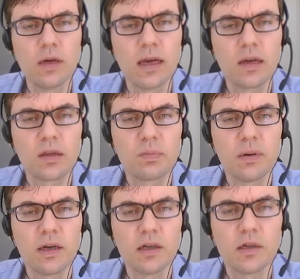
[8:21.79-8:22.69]
X
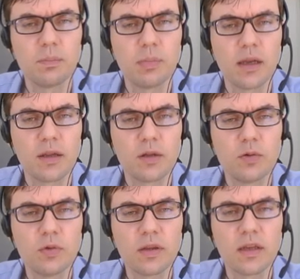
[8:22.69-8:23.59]
bar plus
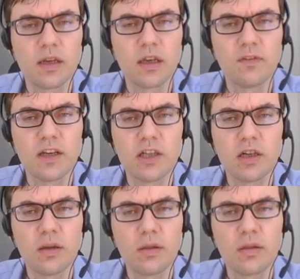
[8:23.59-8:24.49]
2 standard
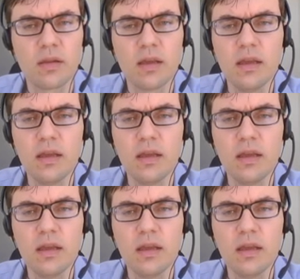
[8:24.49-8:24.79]
deviations,